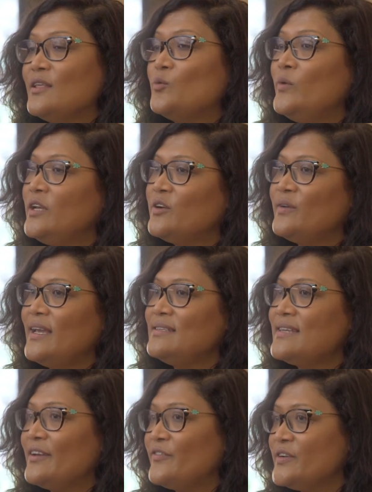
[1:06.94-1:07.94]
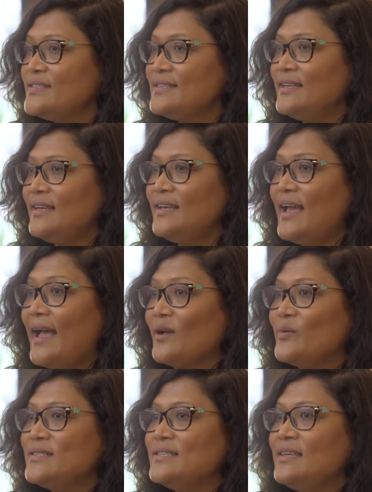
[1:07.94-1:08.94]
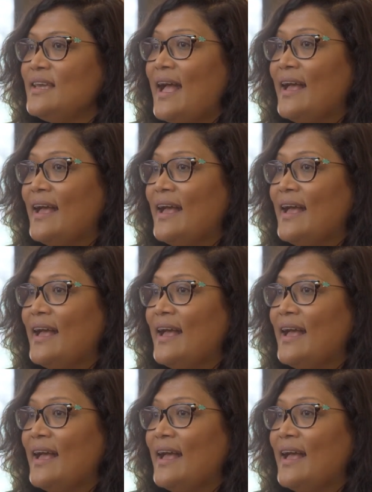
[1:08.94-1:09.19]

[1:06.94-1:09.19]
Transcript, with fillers: that we create diversity, equity,